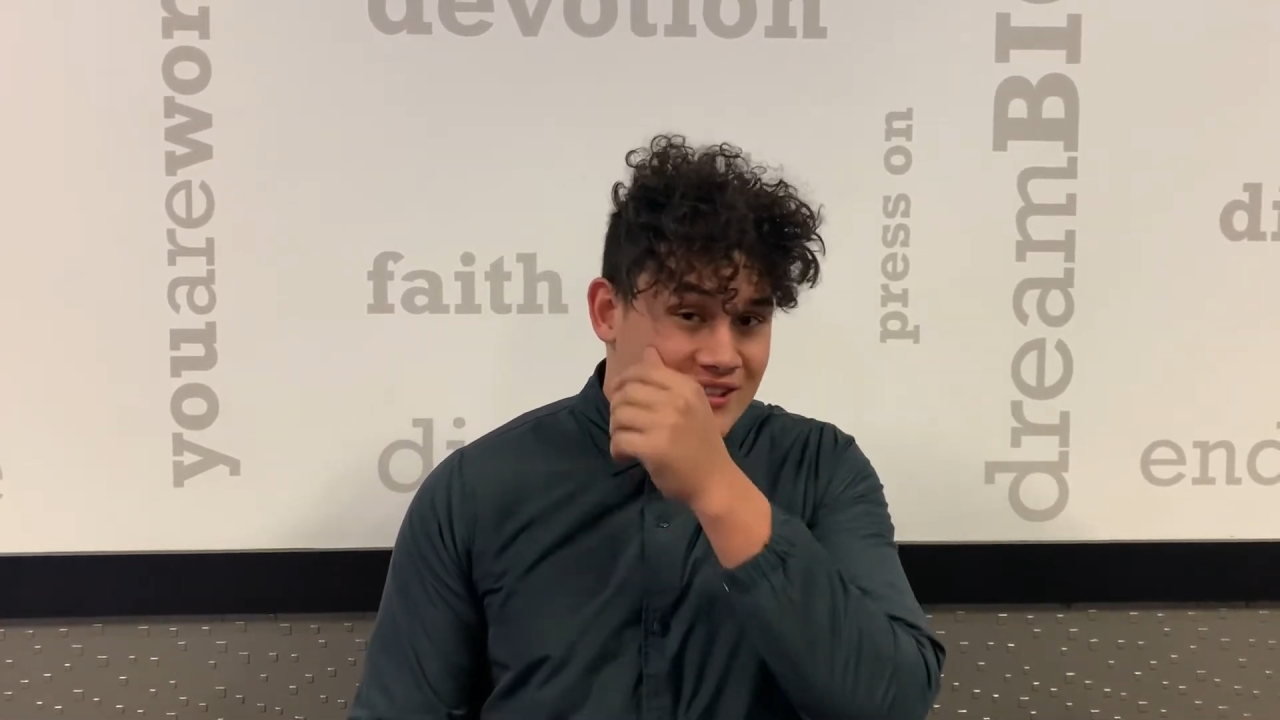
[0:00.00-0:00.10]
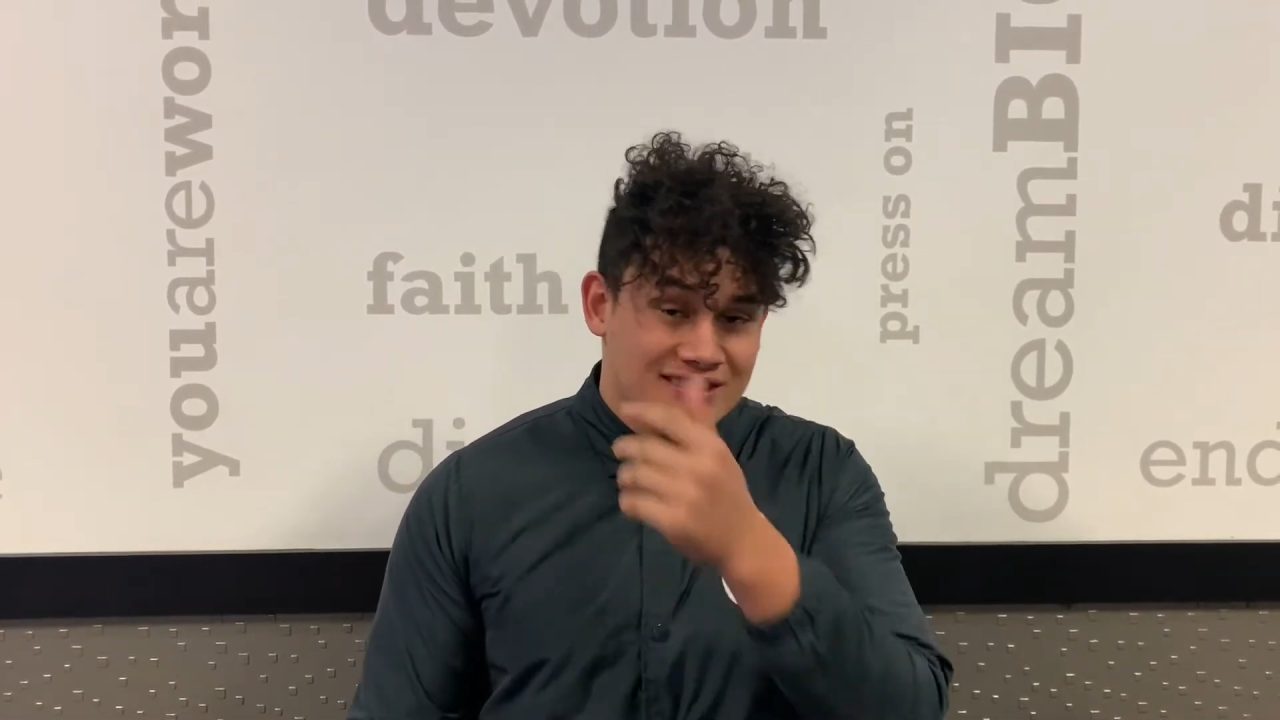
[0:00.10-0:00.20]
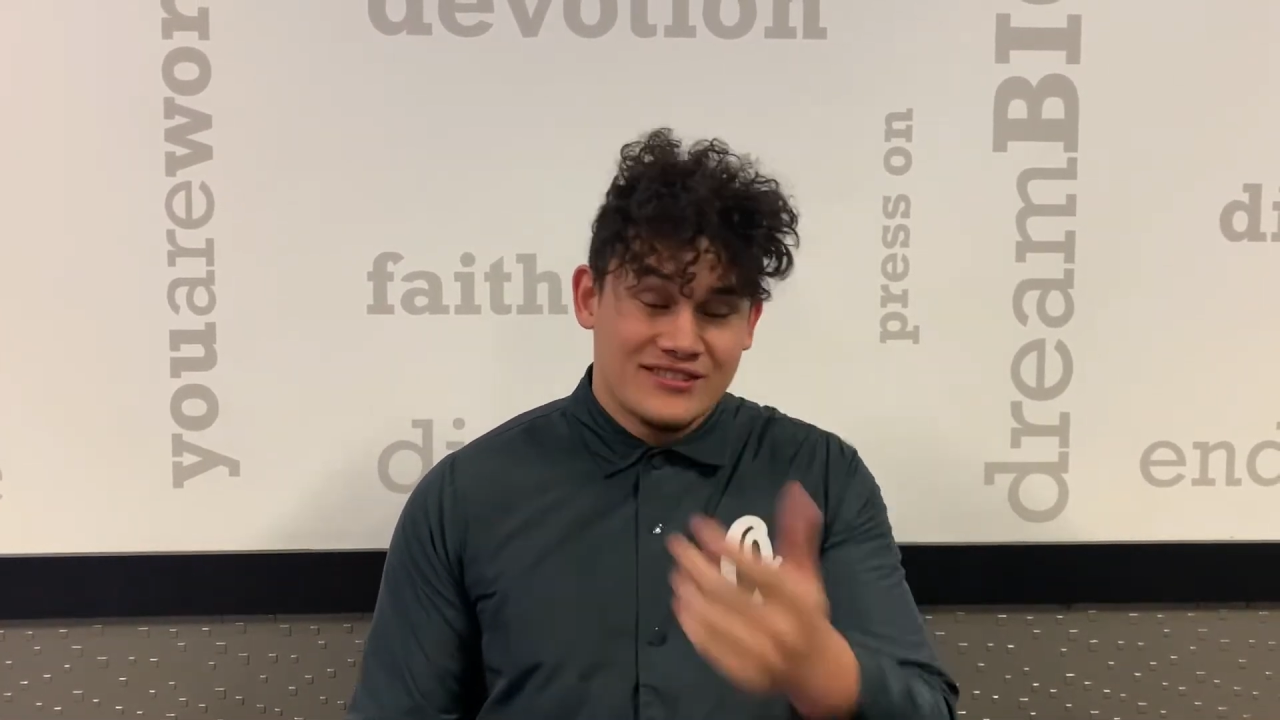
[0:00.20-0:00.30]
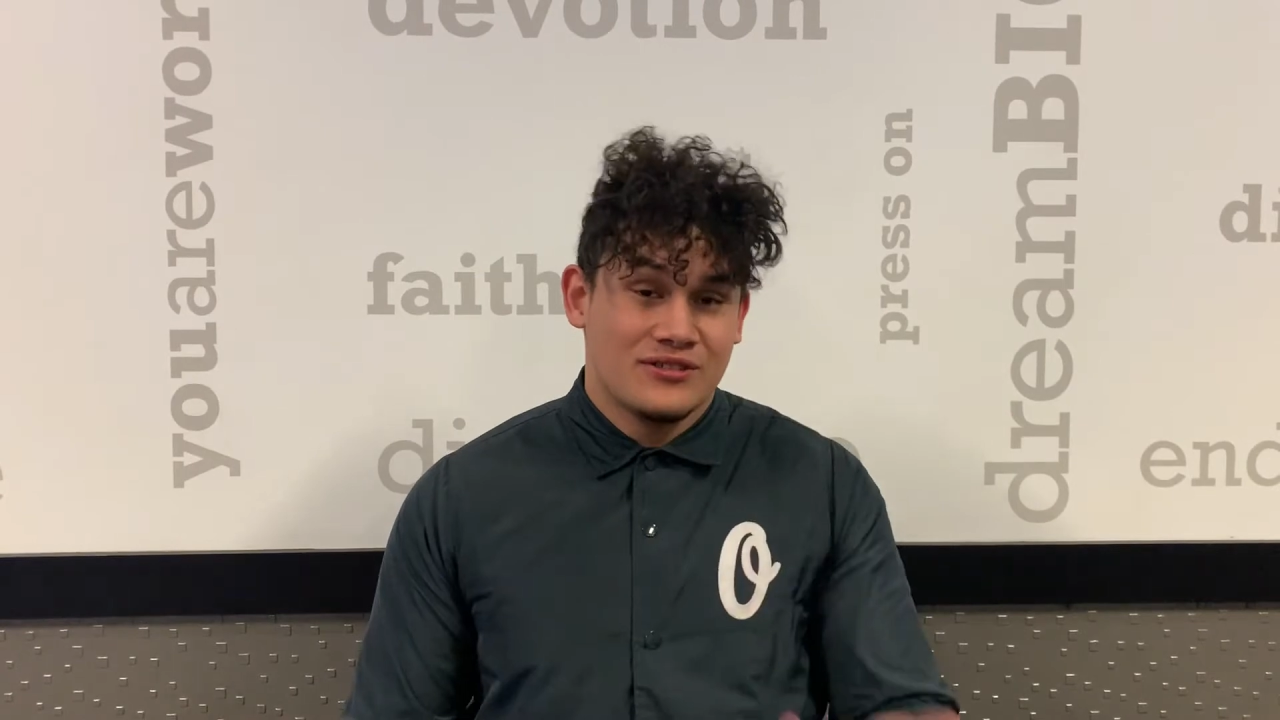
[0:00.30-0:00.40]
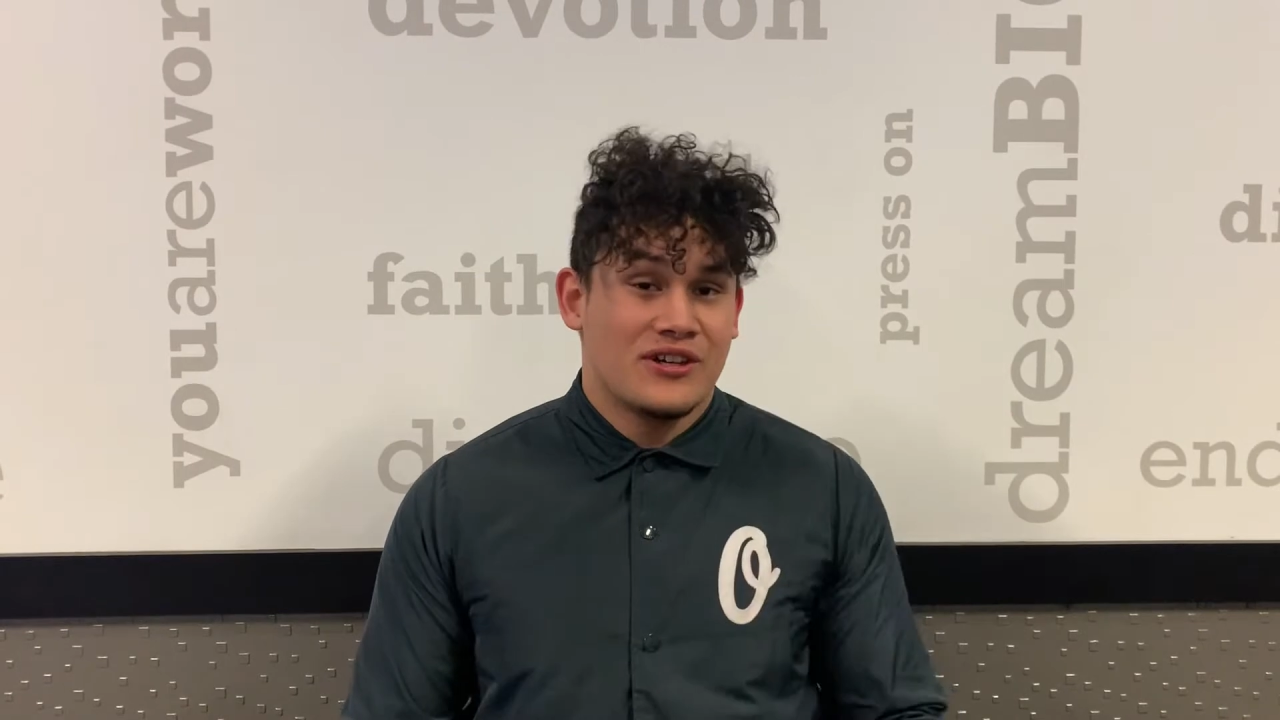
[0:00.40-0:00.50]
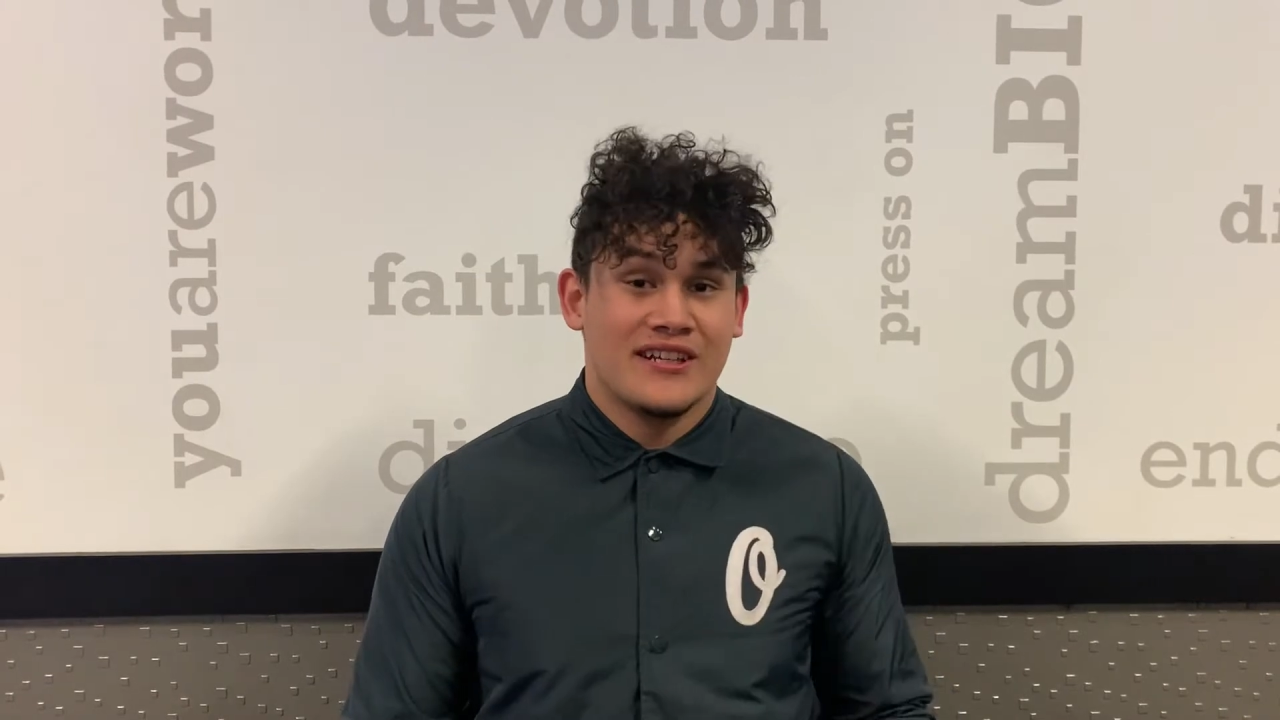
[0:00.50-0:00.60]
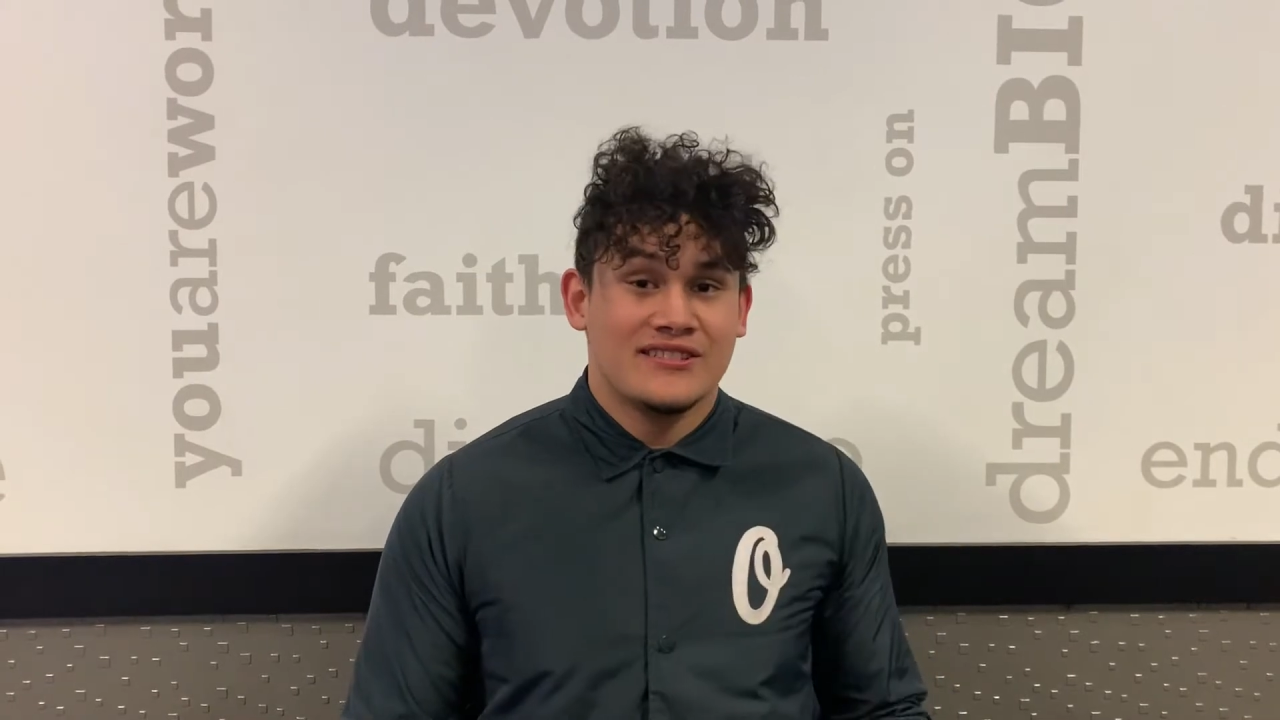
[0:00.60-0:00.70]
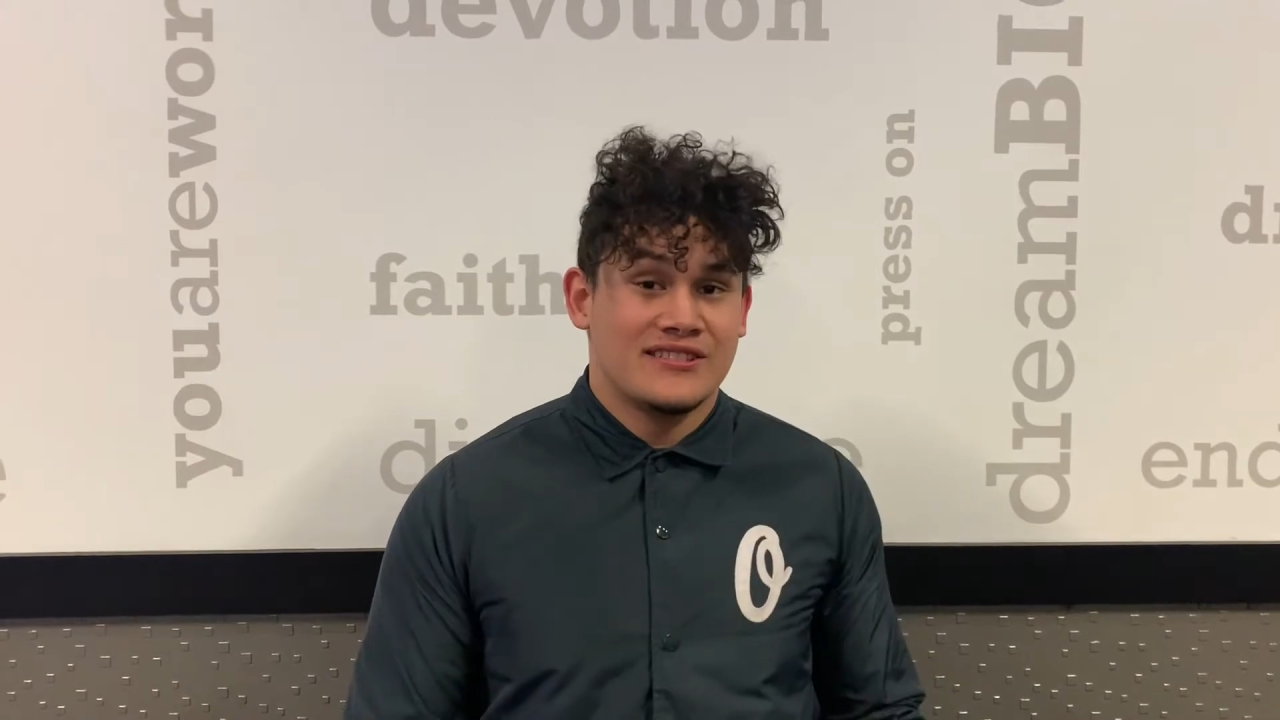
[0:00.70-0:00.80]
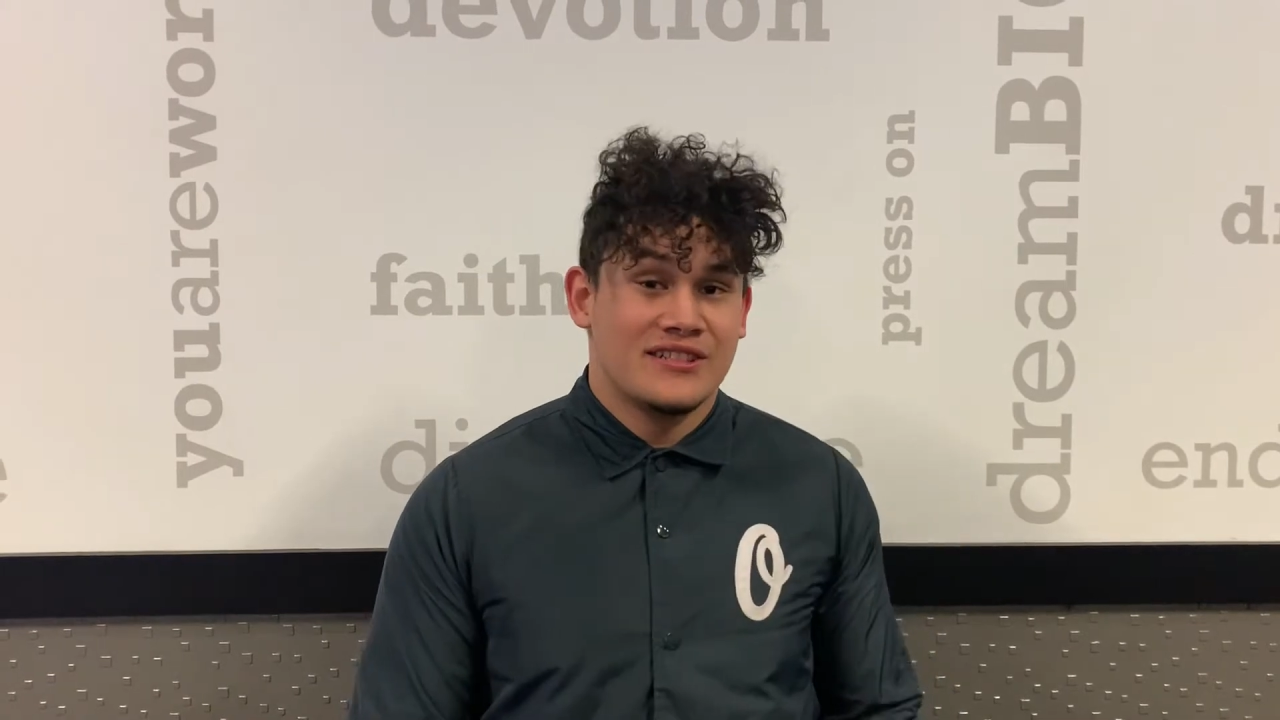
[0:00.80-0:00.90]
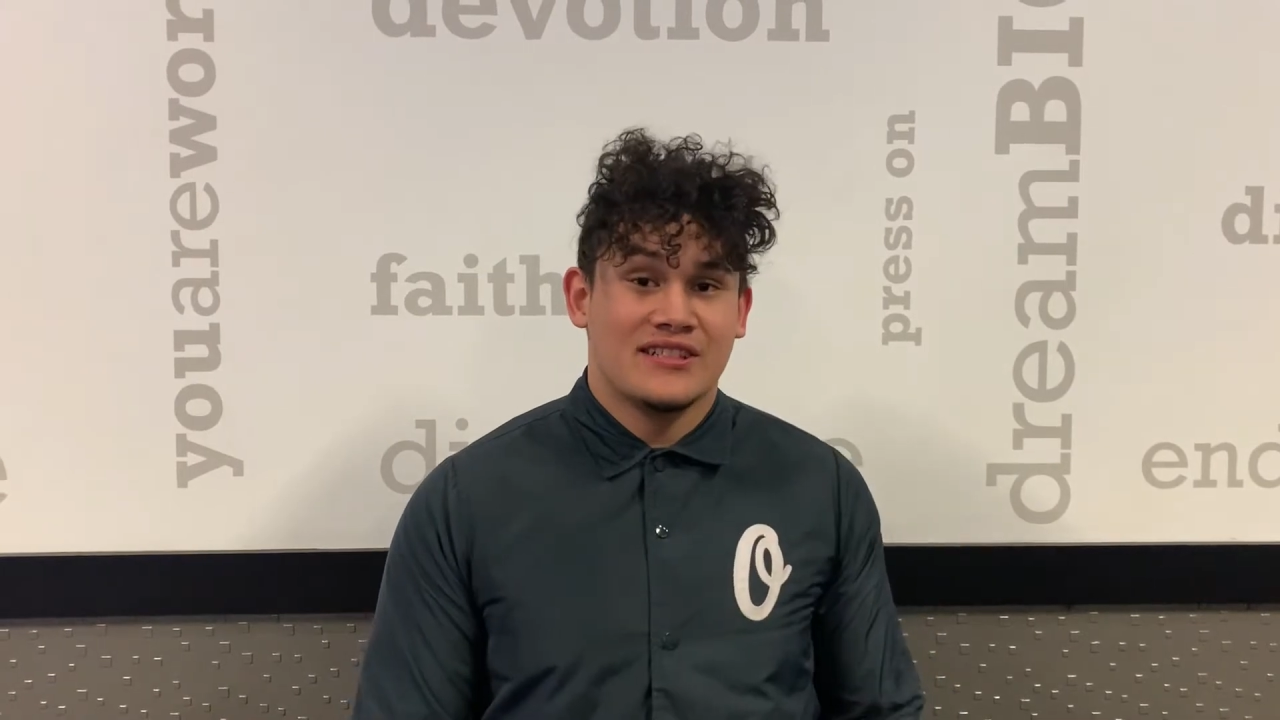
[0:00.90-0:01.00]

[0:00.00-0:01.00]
and that's just the greatest